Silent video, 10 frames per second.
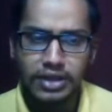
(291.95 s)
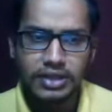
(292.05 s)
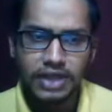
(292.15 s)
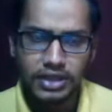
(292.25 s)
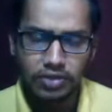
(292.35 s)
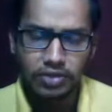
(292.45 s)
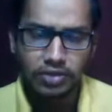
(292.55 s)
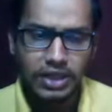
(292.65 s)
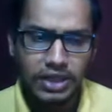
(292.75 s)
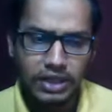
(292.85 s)
searched on
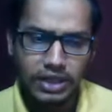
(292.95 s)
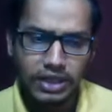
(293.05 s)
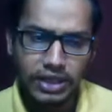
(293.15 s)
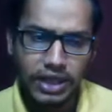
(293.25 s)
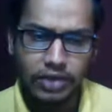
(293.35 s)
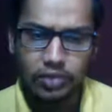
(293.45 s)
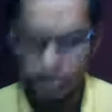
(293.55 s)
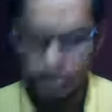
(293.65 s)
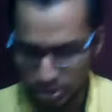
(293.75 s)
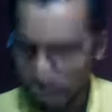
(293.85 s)
my net, and then I could
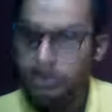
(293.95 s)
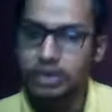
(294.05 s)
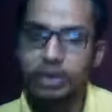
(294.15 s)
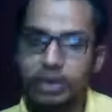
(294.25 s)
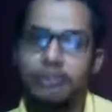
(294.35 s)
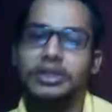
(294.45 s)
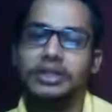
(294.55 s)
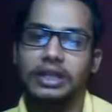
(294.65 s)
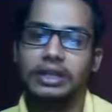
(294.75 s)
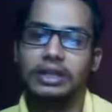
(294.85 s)
solve it
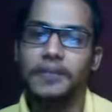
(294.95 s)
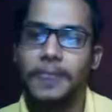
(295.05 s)
easily.